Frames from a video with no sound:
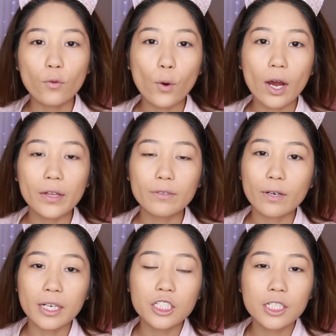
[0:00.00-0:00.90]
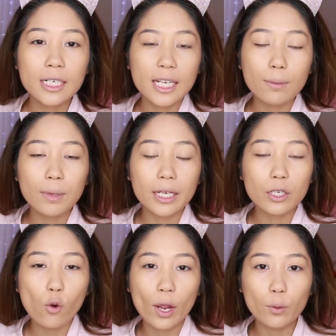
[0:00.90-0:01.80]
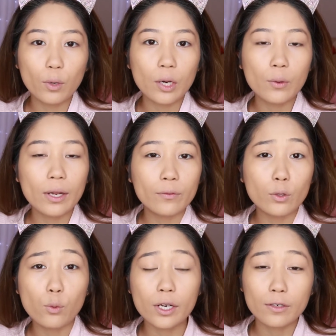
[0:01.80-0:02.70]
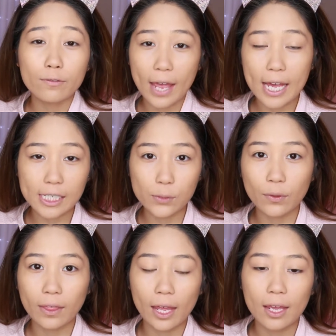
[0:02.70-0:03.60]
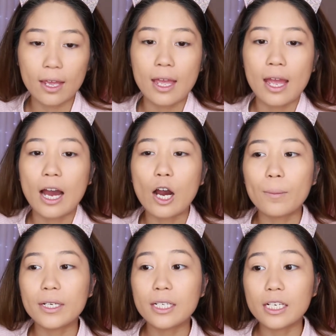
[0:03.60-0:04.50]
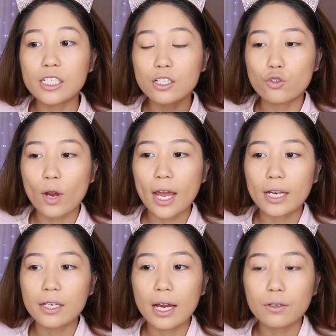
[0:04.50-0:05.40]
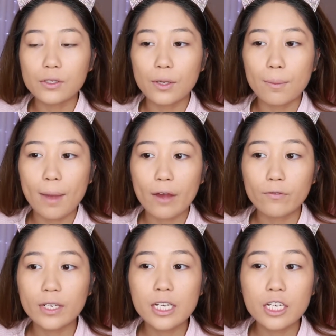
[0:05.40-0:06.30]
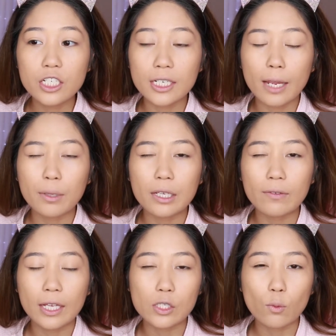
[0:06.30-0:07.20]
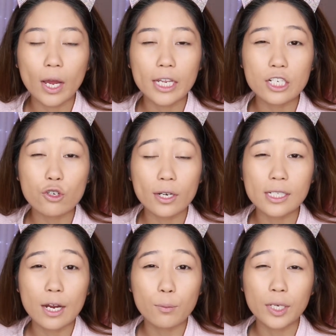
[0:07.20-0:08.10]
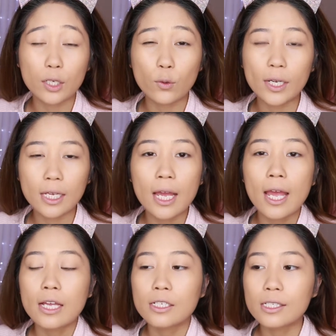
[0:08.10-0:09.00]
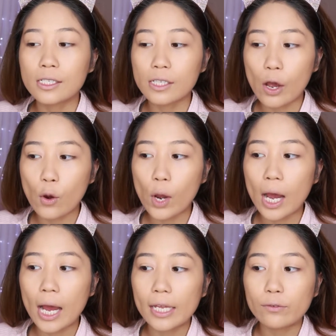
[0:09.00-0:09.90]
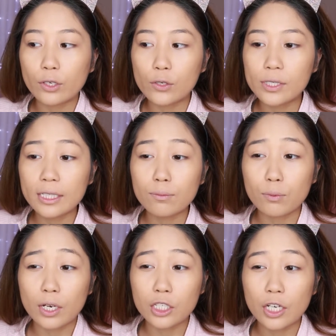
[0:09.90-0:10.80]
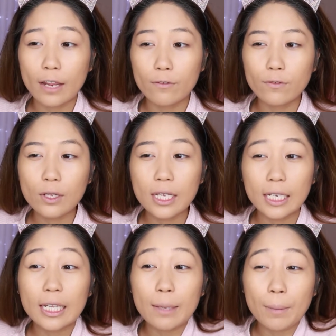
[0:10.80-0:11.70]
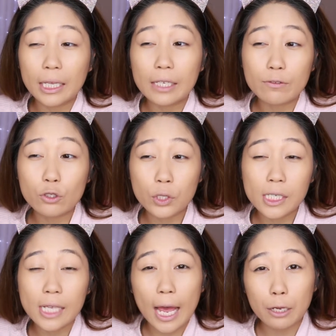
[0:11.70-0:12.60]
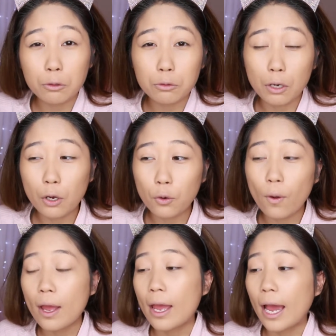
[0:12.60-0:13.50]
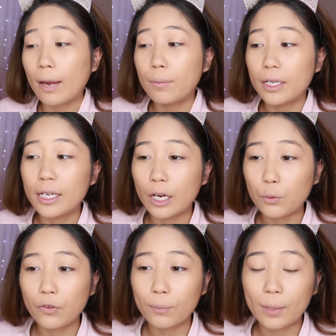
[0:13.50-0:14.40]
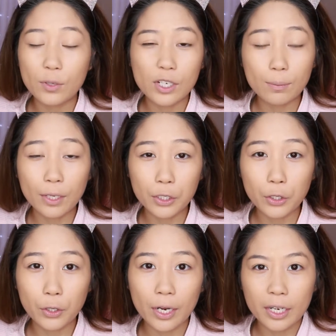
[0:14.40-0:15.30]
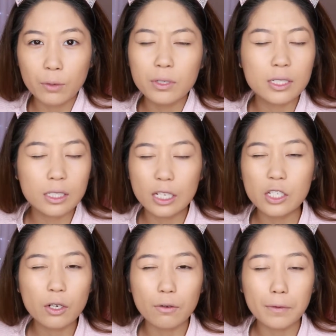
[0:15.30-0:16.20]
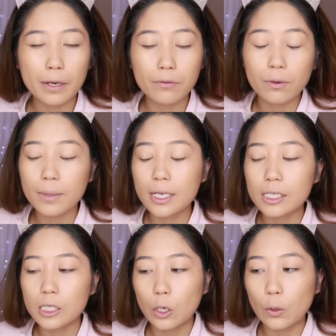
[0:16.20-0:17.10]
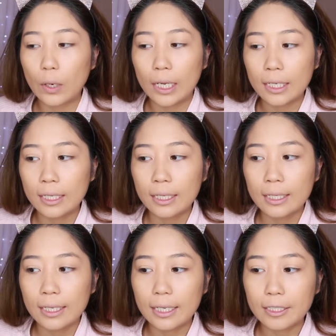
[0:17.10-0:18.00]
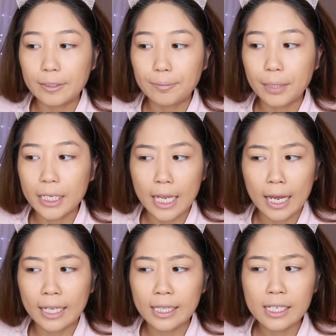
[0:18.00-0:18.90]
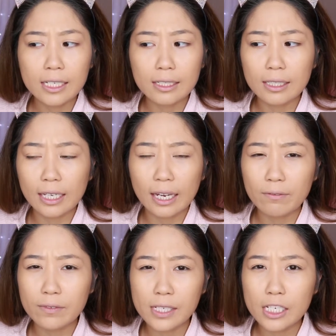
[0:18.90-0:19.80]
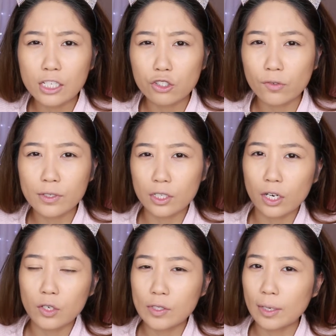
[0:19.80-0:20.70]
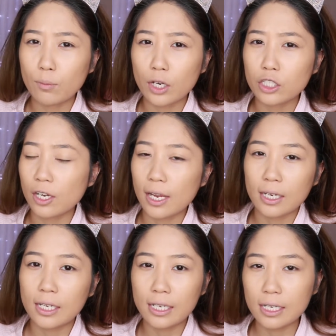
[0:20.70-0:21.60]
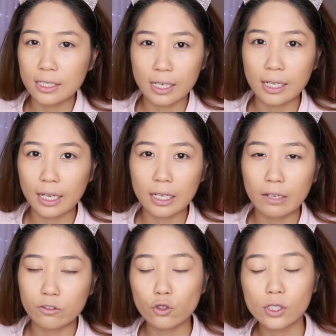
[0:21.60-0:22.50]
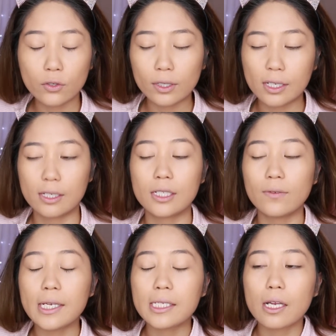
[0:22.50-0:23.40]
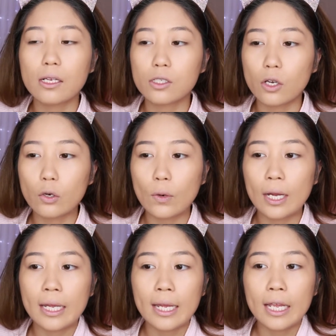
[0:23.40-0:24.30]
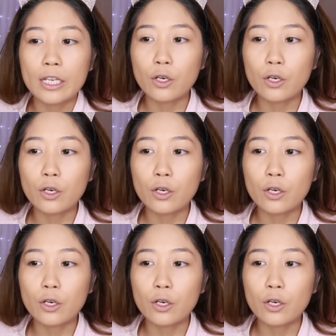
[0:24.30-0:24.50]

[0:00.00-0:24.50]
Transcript: Overall, the foundation did blend quite well if you work fast with it. It does dry down to a matte finish, and I believe that's why it dries down pretty quick. So if you're using a brush, I feel like it might leave streaks. I don't know. I blended it out with my beauty blender, and it turned out fine for me. So yeah, I think, like, I've seen a Jeffree Star use a brush and he didn't say that it left streaks or anything on his face, so you